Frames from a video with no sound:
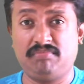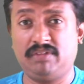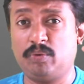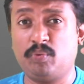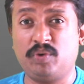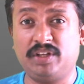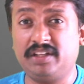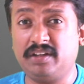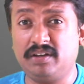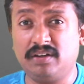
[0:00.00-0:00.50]

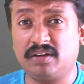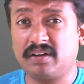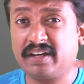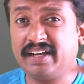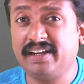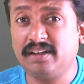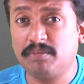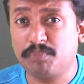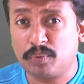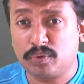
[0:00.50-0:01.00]
whether you are
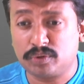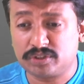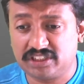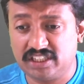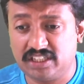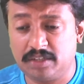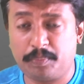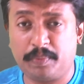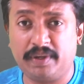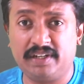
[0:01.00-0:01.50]
reading
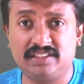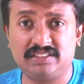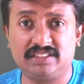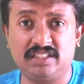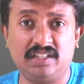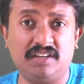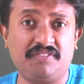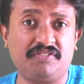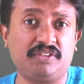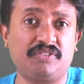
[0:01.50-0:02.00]
post-independence
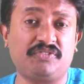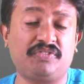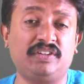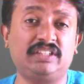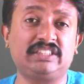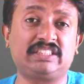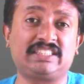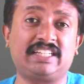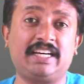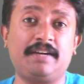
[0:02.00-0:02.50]
India for the
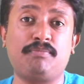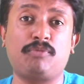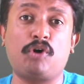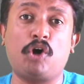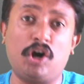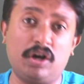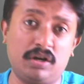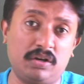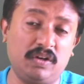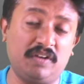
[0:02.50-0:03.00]
first time,
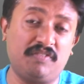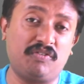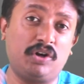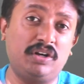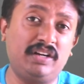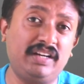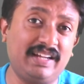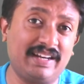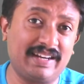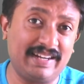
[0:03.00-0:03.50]
or you have
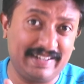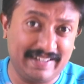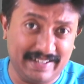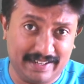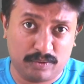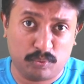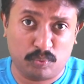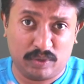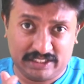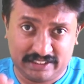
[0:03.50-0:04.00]
already read
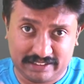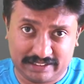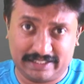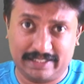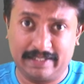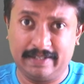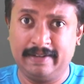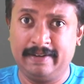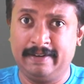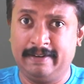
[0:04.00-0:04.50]
it
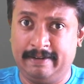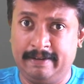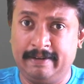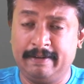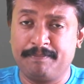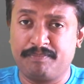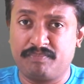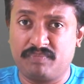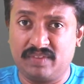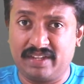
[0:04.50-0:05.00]
once
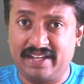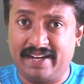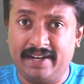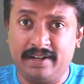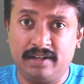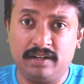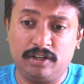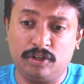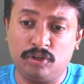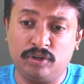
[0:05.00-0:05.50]

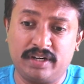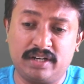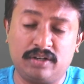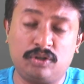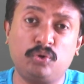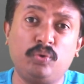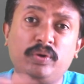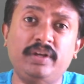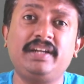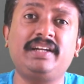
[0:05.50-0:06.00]
and you are
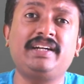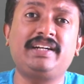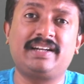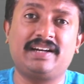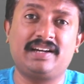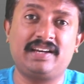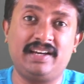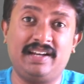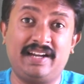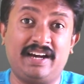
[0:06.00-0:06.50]
doing it
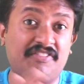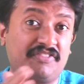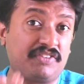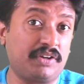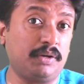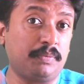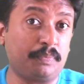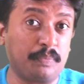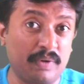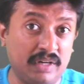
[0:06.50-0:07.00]
again
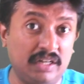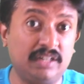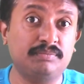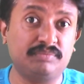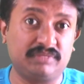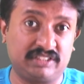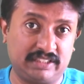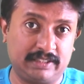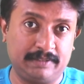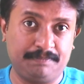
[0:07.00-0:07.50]
after your
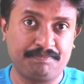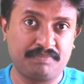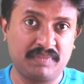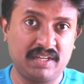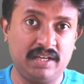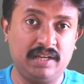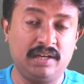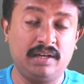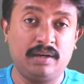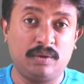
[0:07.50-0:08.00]
prelims,
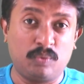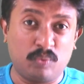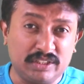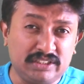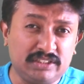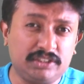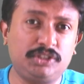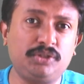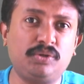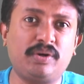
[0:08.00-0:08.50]

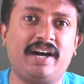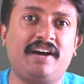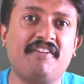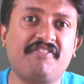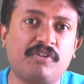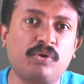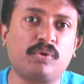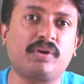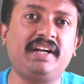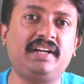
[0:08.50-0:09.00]
once you
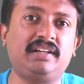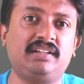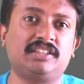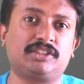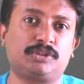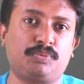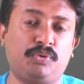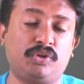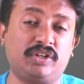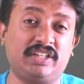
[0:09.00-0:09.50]
have to read
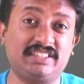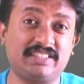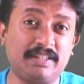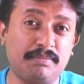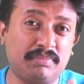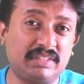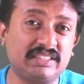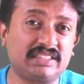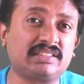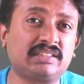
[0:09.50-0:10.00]
this book. It's a
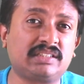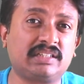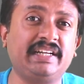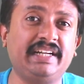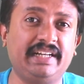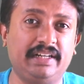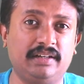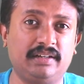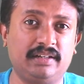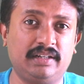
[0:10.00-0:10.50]
must
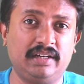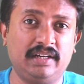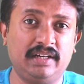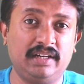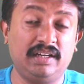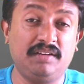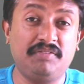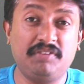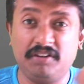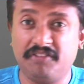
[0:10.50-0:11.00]
read.
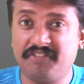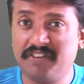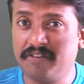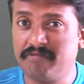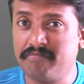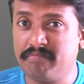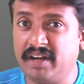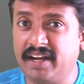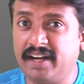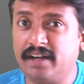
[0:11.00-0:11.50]
Even if you
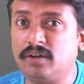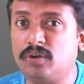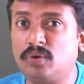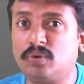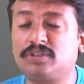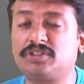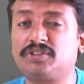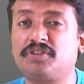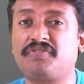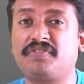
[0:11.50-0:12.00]
have made
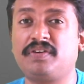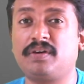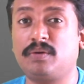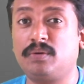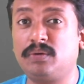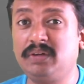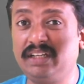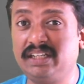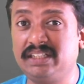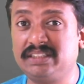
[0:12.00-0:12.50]
notes of your
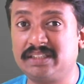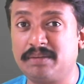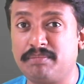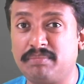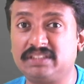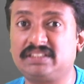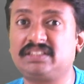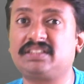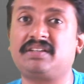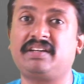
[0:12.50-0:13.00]
own, it's a
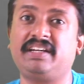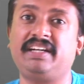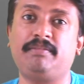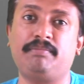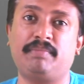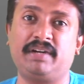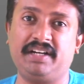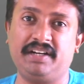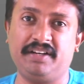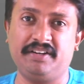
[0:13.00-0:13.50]
must
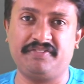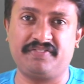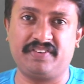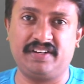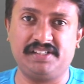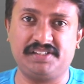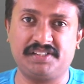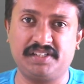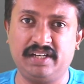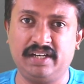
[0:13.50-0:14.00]
read, my dear
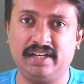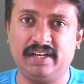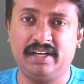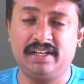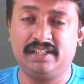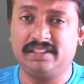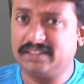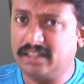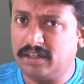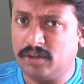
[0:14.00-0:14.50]
friends.
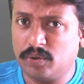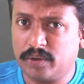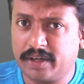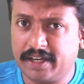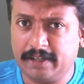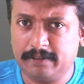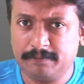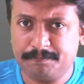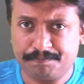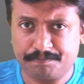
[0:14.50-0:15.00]
Is that
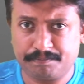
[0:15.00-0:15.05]
okay?